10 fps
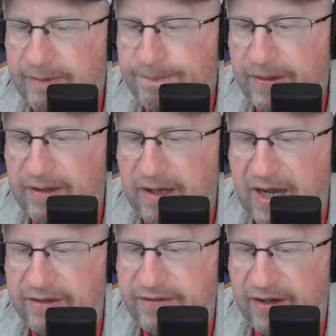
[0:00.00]
They
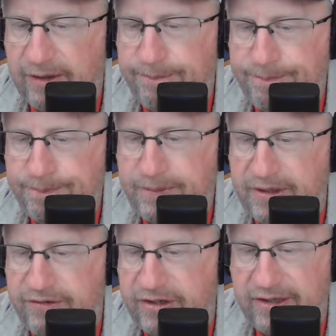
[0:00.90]
locked up
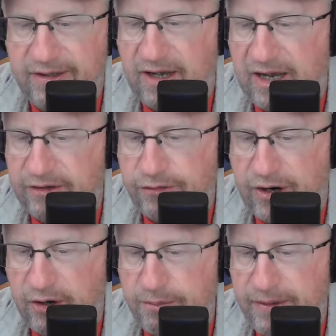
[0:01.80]
PJ Locke,
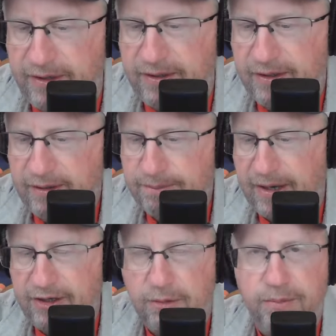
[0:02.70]
Troutman,
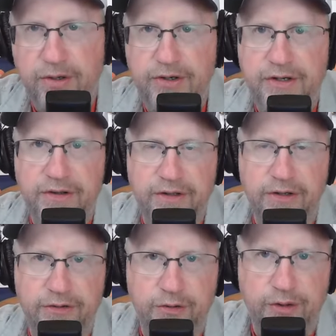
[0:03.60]
Michael Burton, and
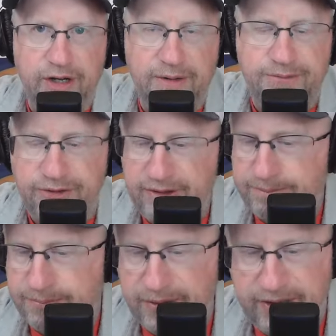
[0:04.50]
little Jordan Humphrey,
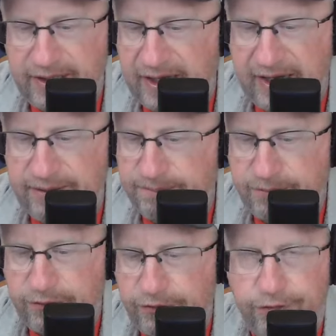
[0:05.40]
but again,
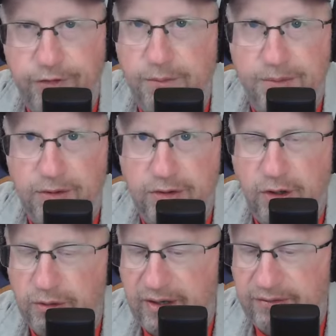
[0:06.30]
super
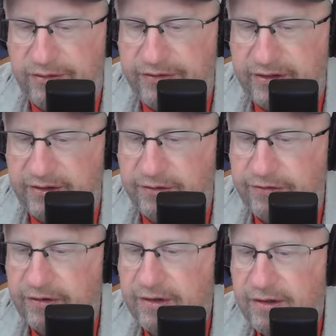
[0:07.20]
low-level deals.
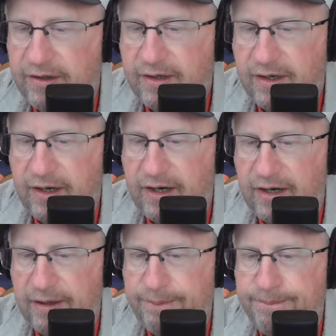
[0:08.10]

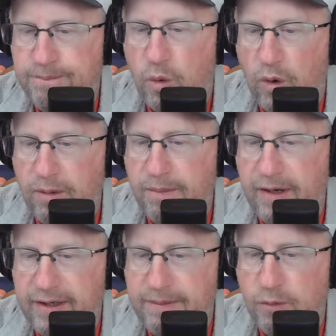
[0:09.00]
More
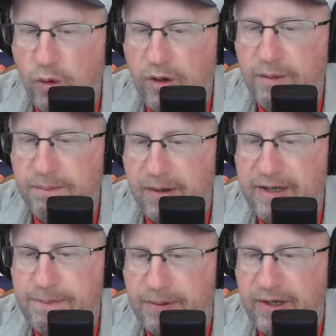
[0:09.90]

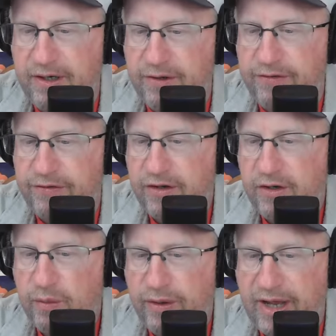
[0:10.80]
money players
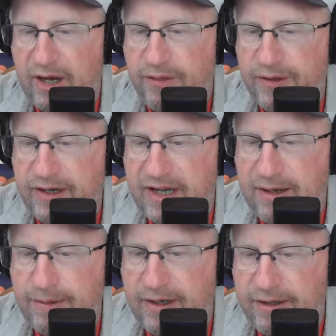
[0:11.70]
went out than
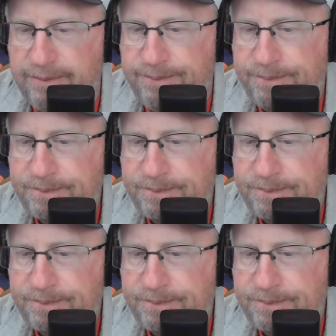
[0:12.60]
came in.